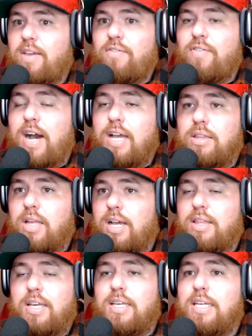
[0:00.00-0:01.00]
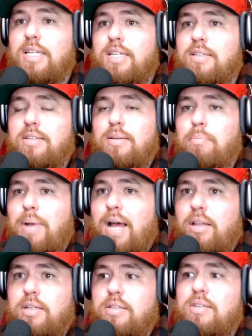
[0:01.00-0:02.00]
fine line that he needs to
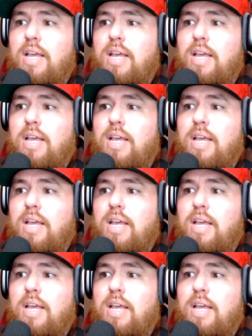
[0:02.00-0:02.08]
balance.